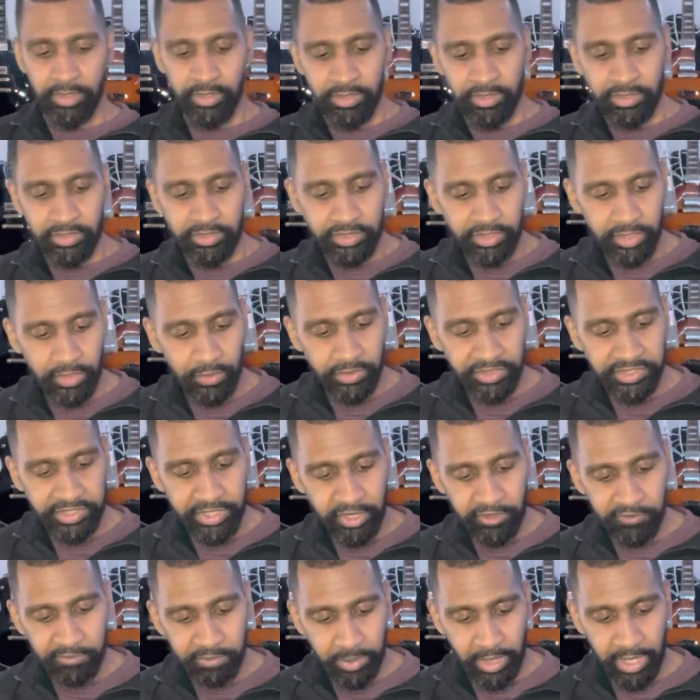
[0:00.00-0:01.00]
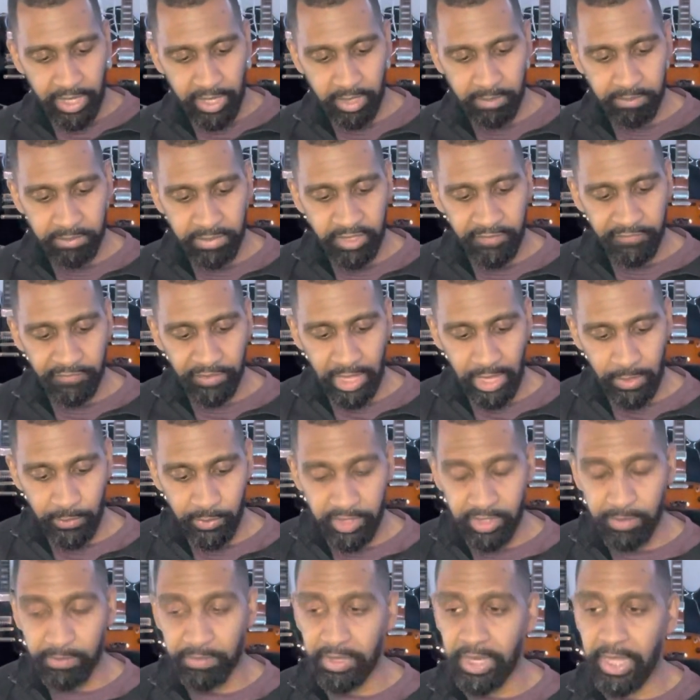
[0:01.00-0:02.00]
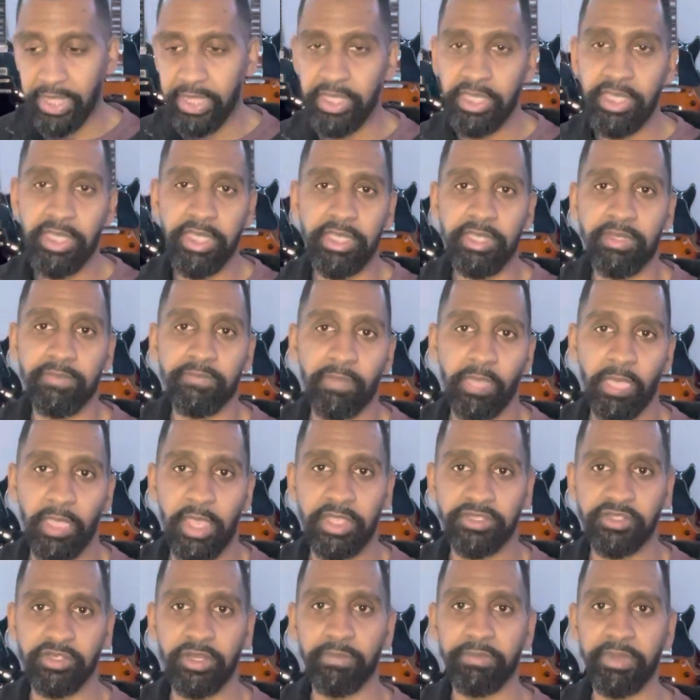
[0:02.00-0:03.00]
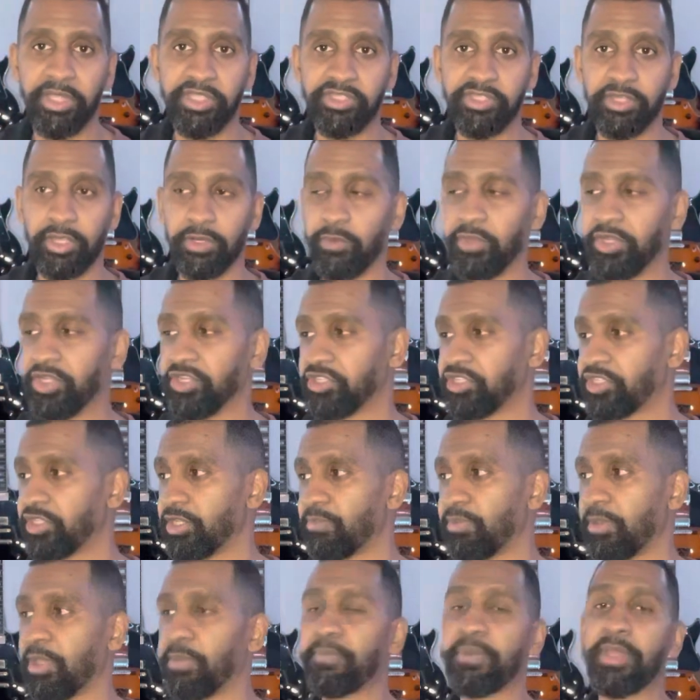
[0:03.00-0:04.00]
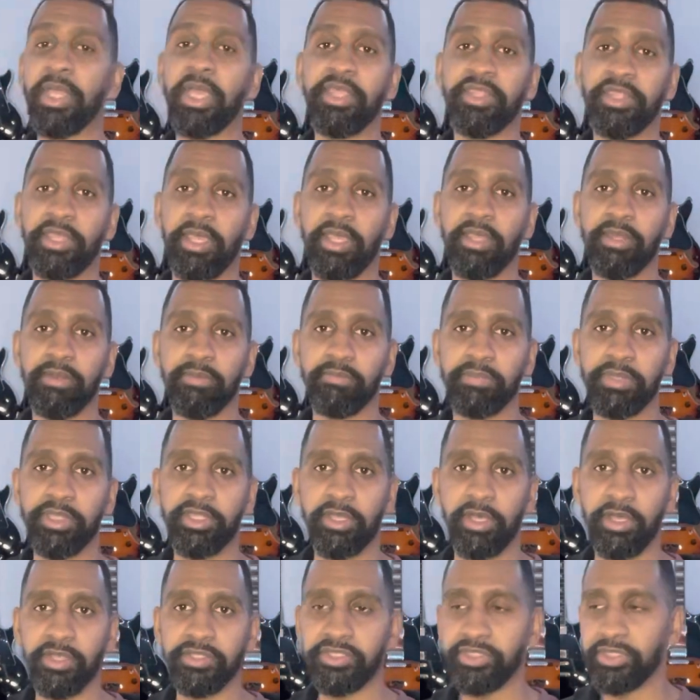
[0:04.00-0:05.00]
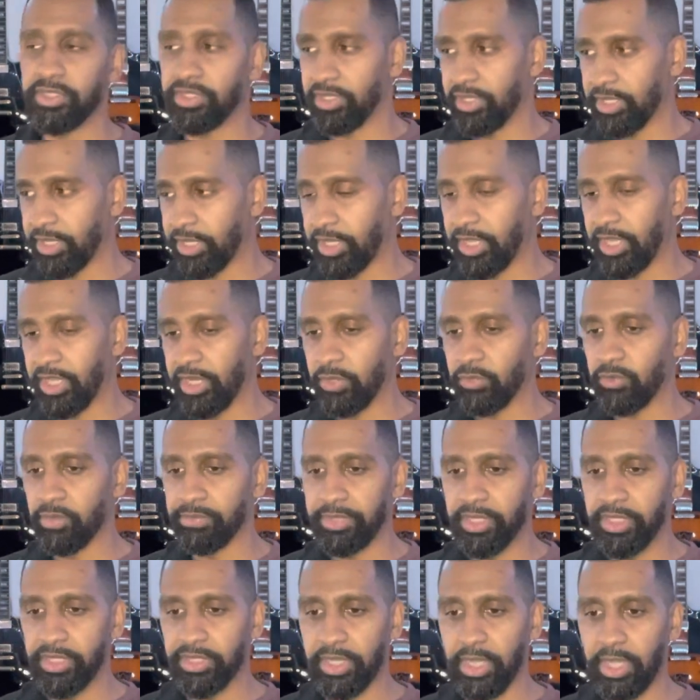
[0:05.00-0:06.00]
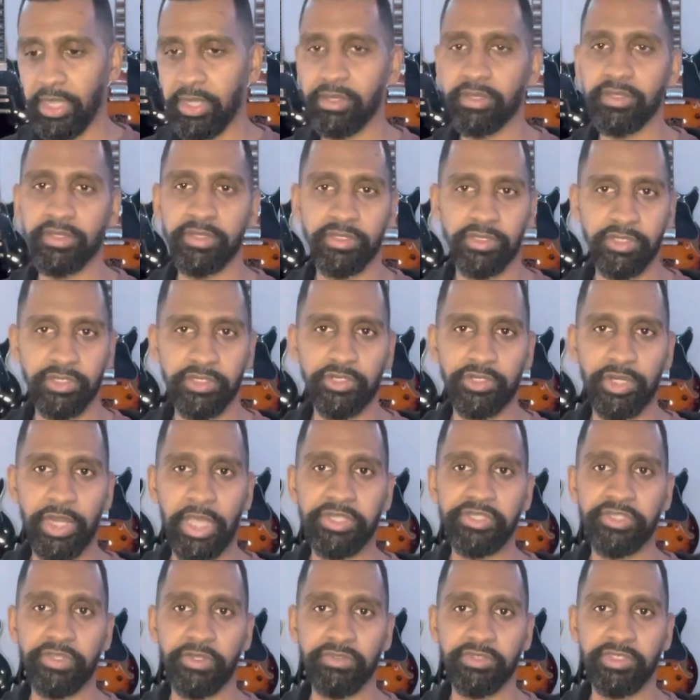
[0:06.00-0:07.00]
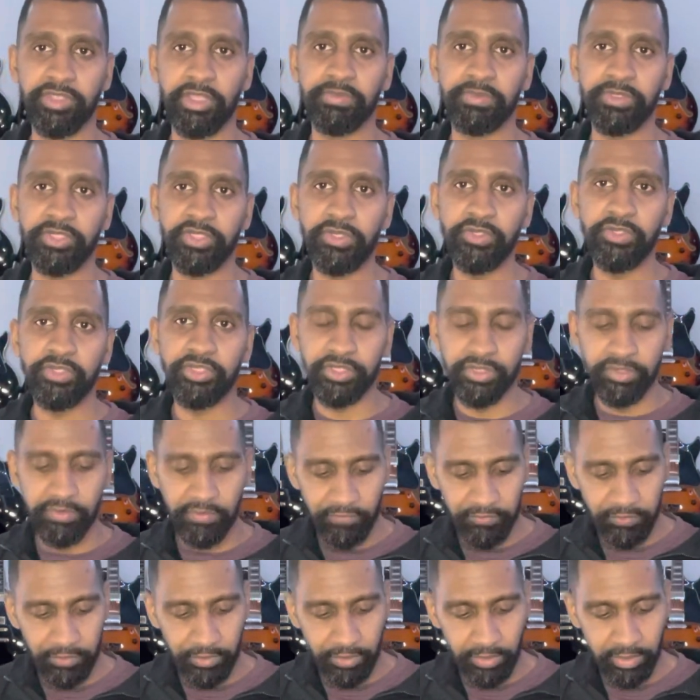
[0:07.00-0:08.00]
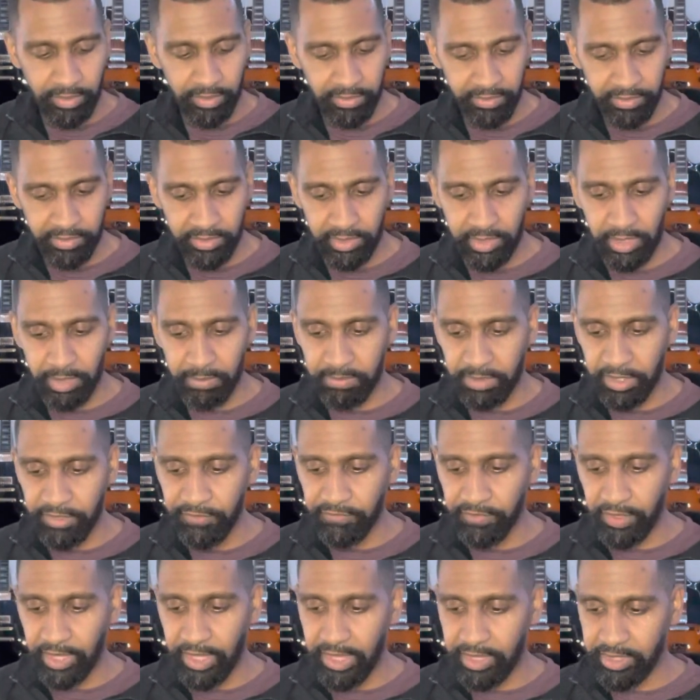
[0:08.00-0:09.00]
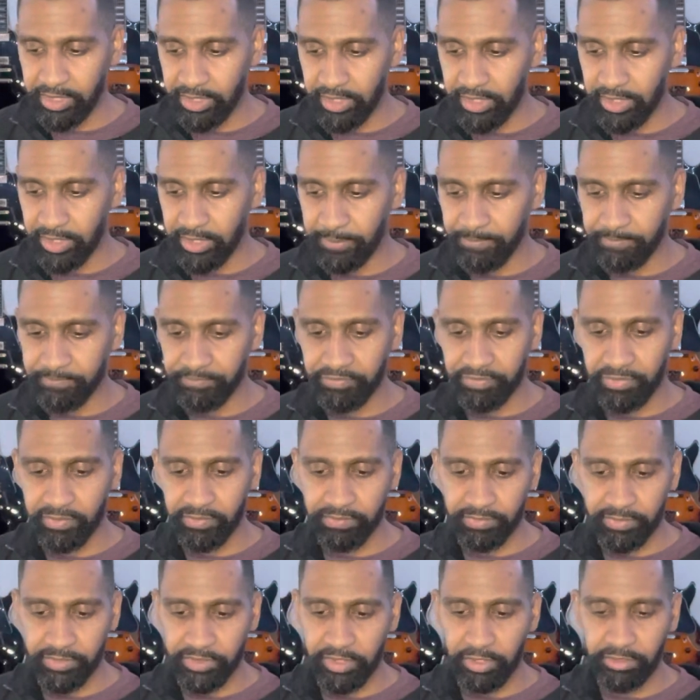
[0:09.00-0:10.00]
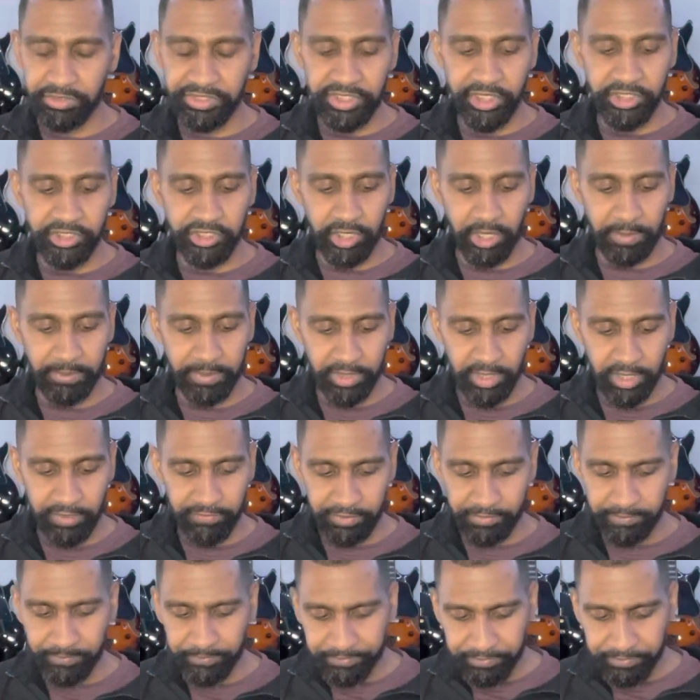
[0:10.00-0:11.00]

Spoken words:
So instead of playing B flat, we could play E as our bass note. We could just simply play that because, again, it would be that tritone substitution for the B flat 13 sharp 11.